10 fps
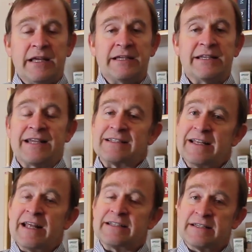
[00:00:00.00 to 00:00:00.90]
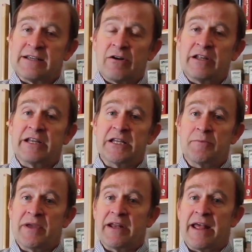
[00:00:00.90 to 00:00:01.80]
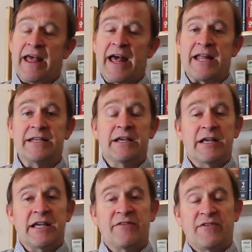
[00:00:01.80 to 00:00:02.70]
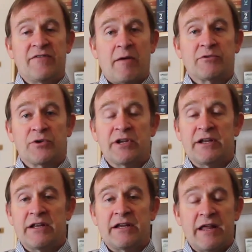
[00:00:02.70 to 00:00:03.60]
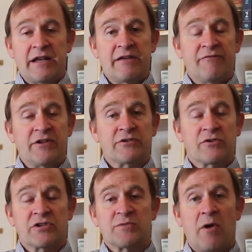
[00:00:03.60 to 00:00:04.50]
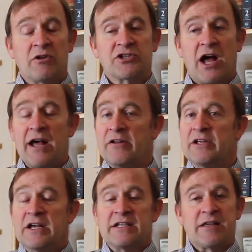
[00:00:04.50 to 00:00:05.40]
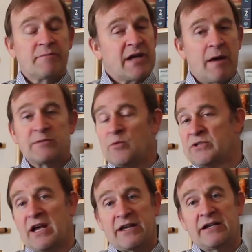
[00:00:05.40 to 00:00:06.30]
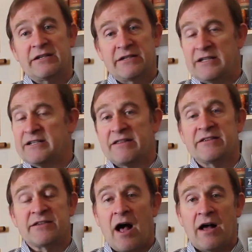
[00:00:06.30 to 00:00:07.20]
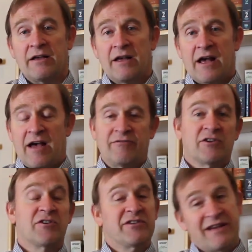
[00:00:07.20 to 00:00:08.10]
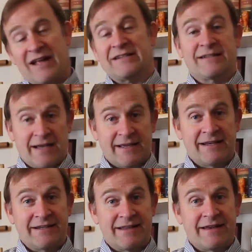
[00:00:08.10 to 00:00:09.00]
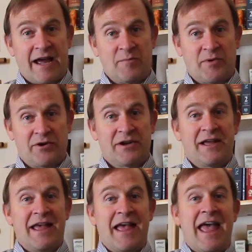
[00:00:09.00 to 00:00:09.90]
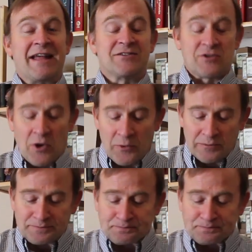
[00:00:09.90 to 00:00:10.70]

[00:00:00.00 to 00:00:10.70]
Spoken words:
It doesn't necessarily need to be in a hand. If I'm treating an infant or a small child, sometimes we'll tuck it into the sock. I've learned not to tuck it into the diaper. And so